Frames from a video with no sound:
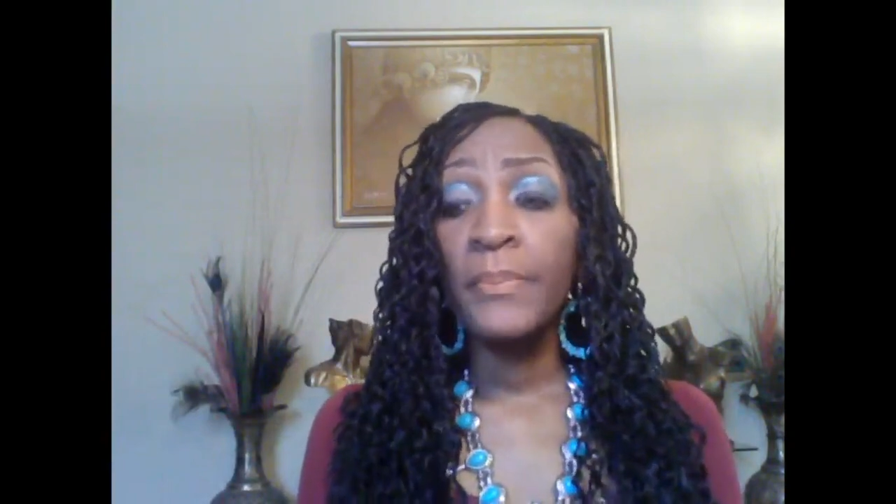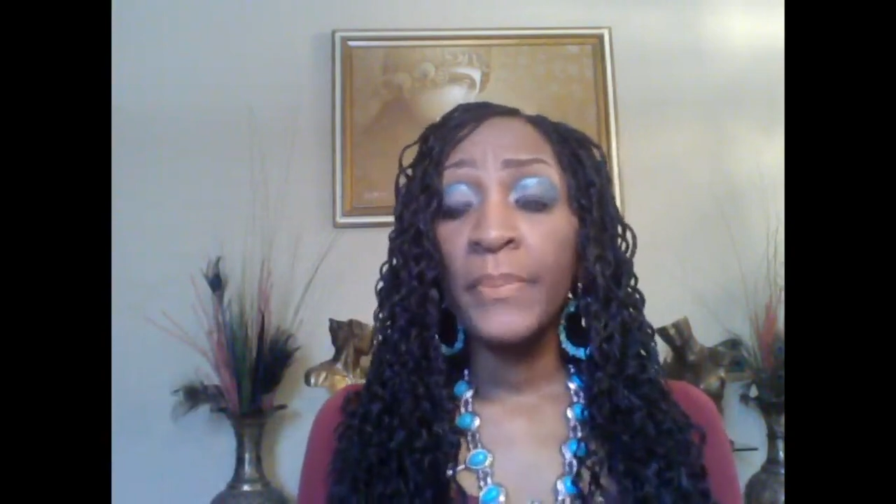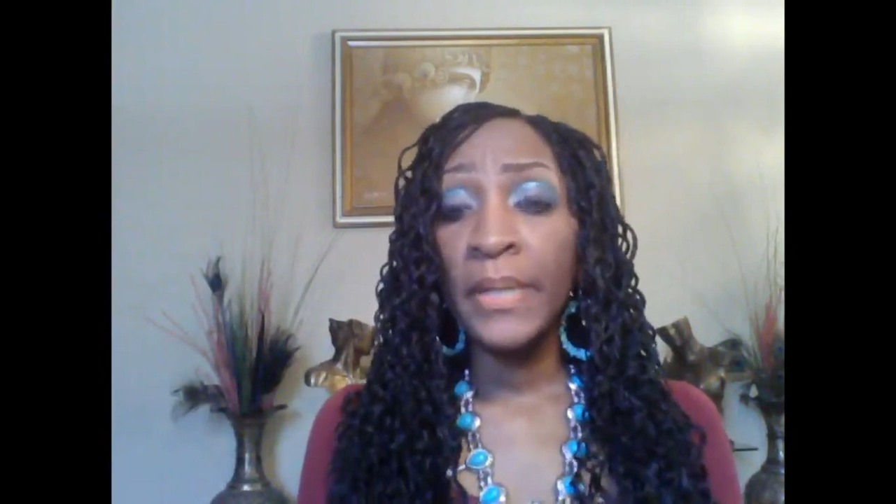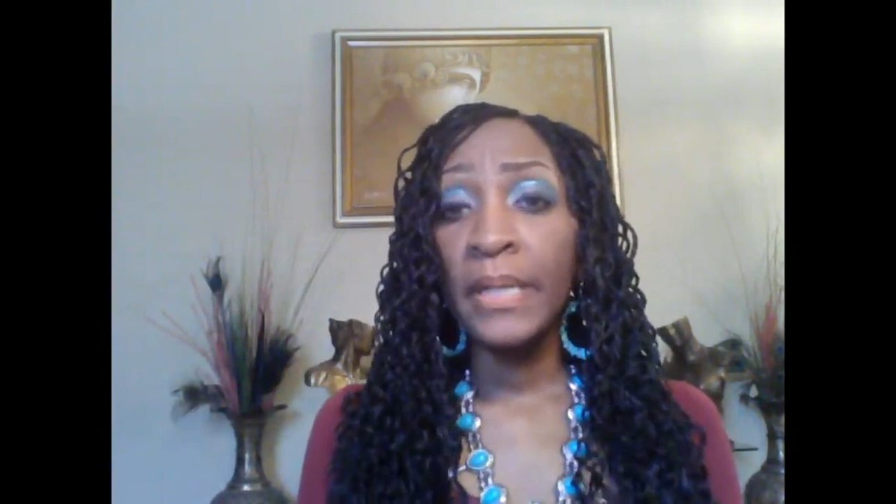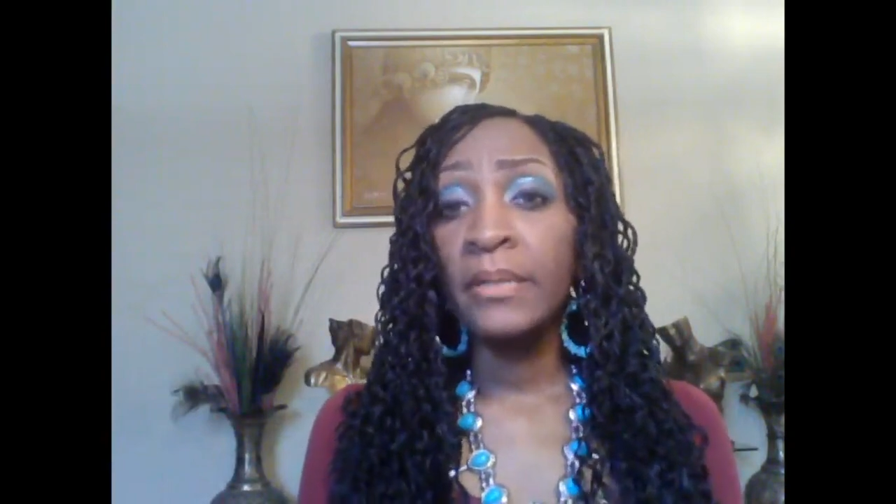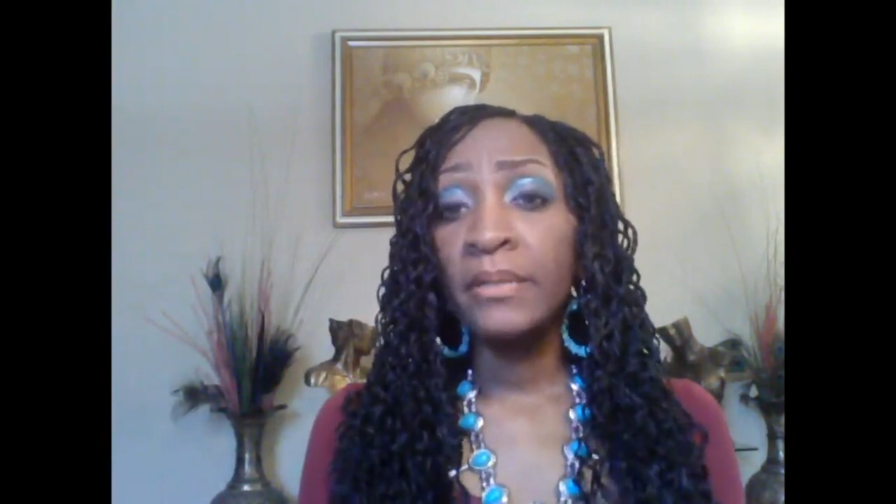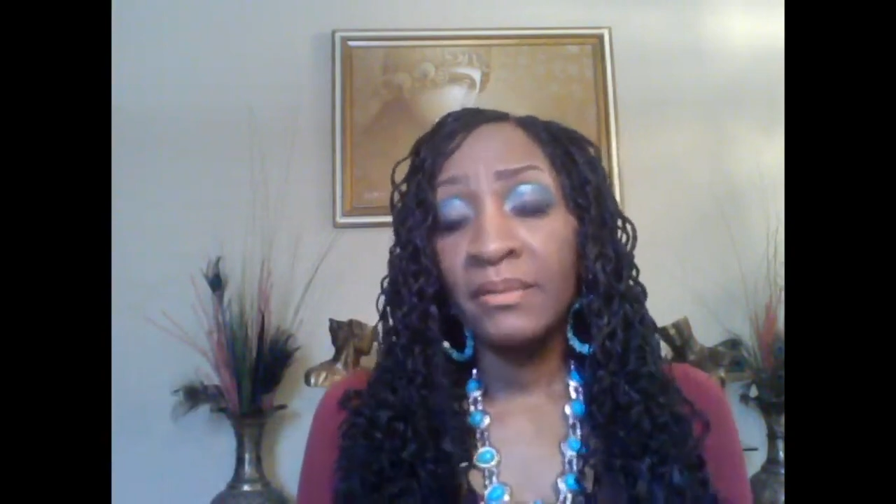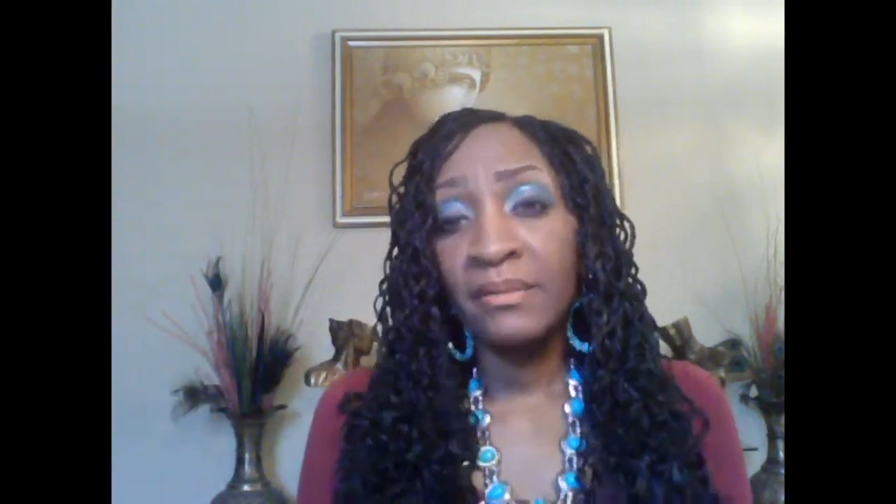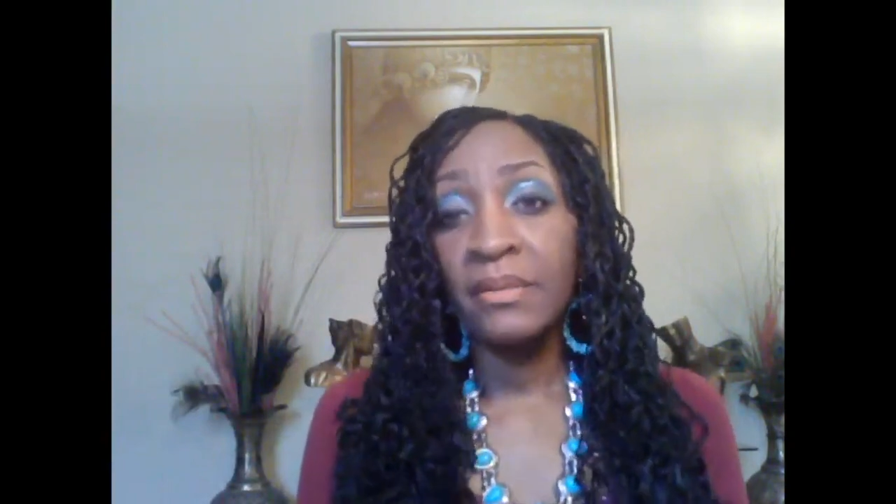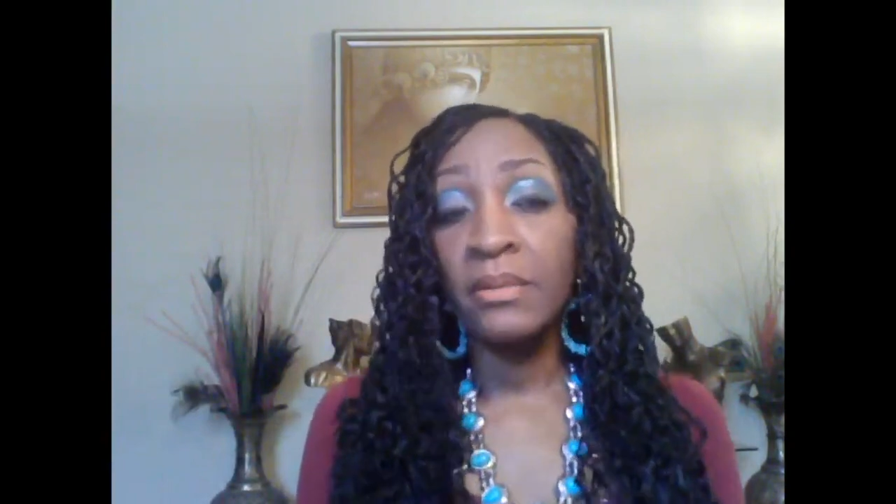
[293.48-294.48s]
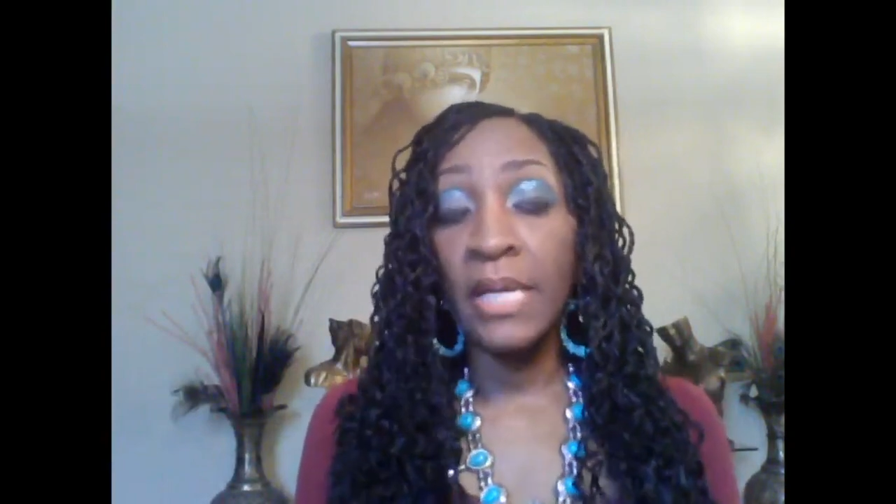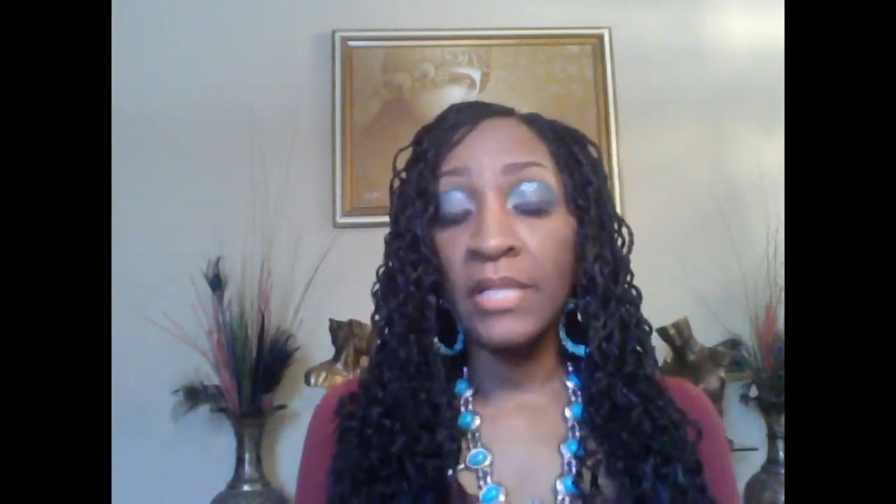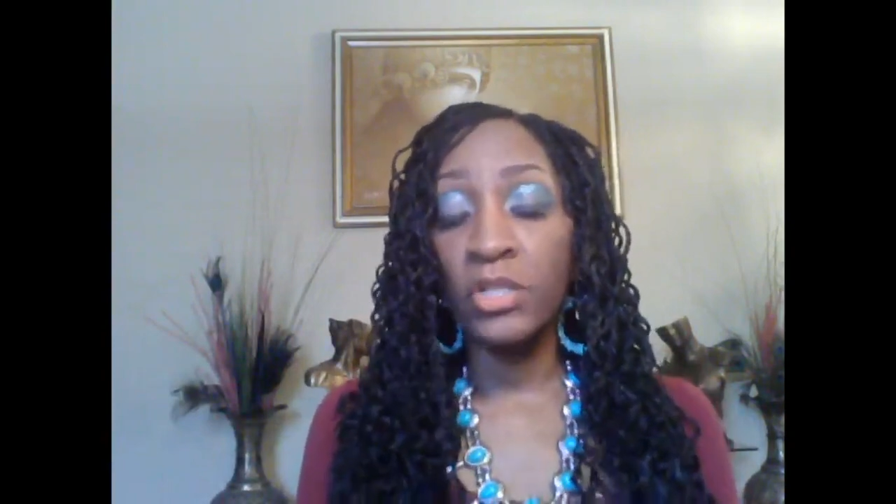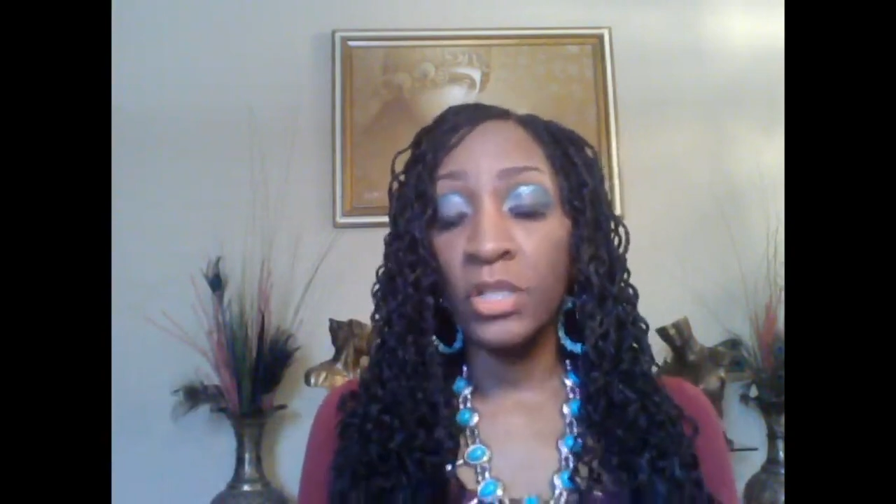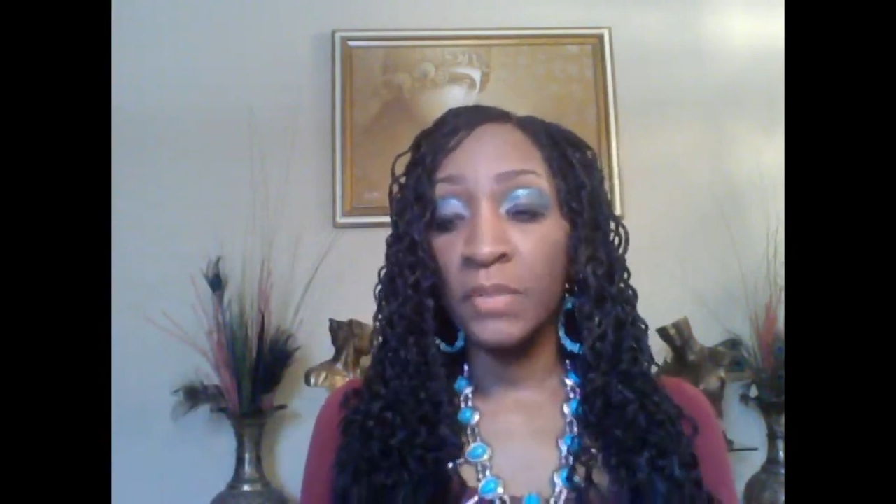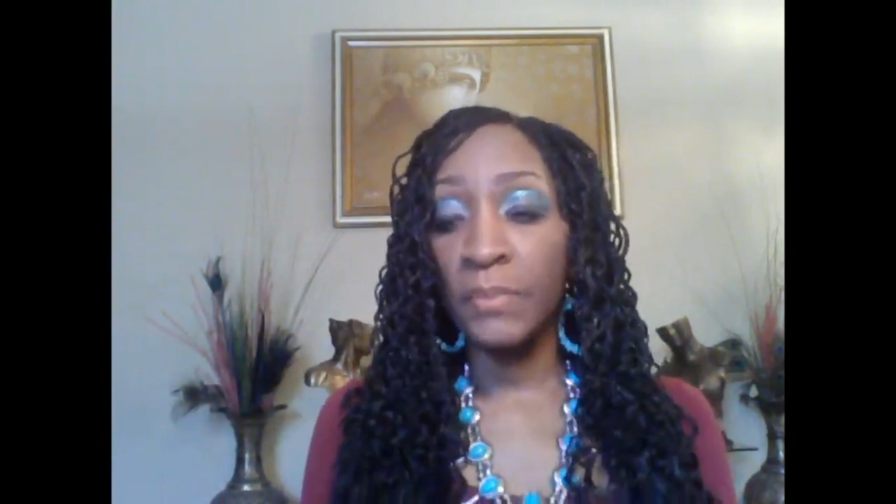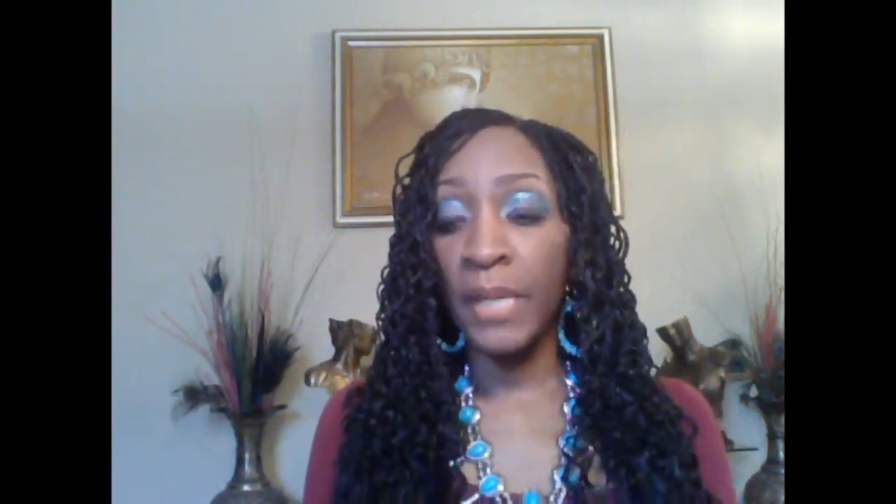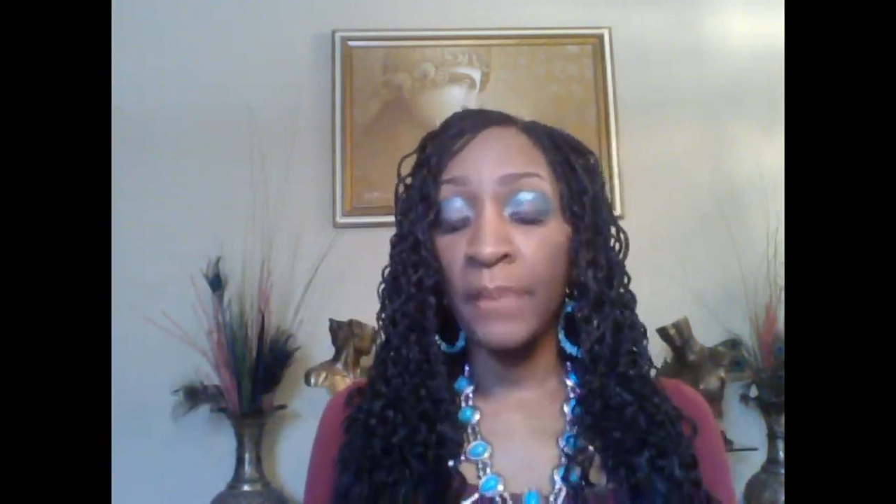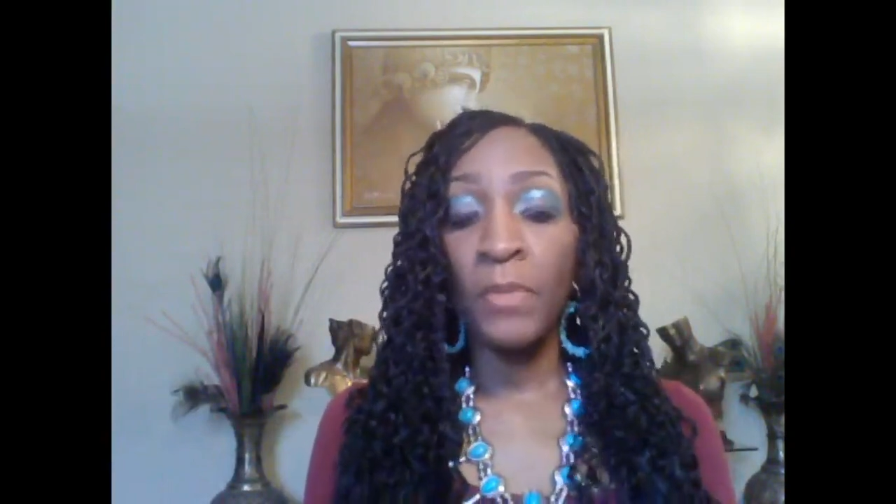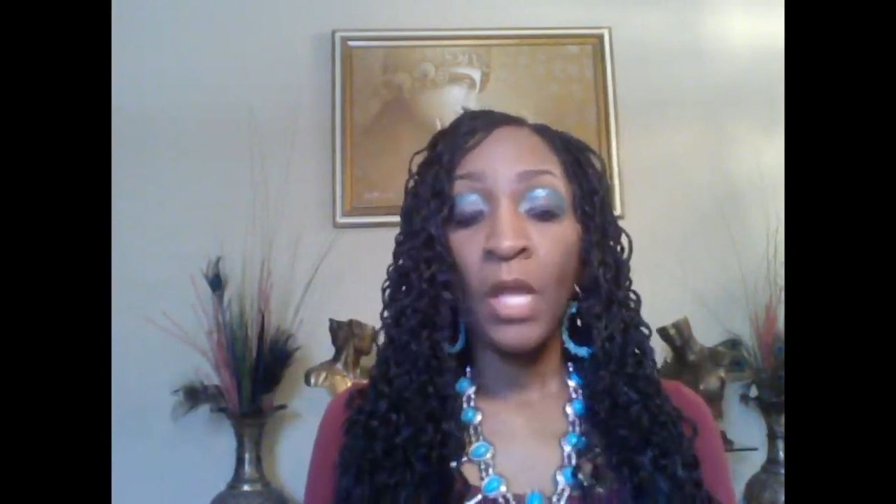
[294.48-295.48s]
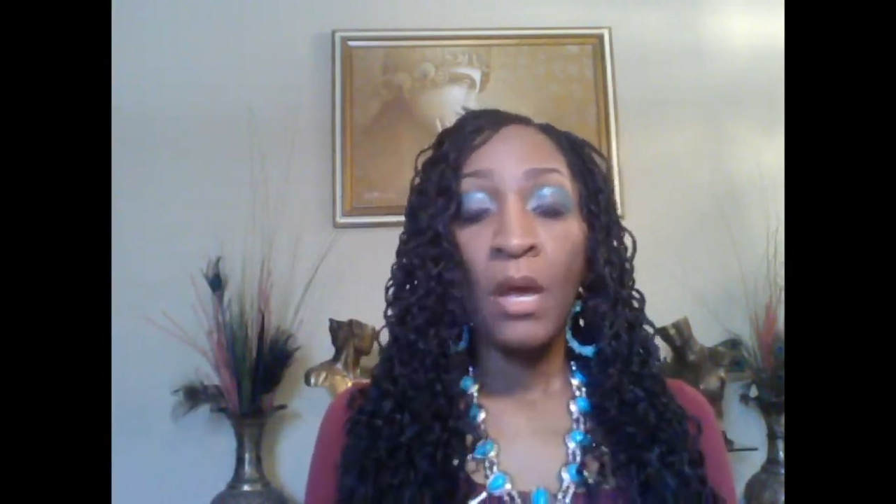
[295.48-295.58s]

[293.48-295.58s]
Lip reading: but that's just me.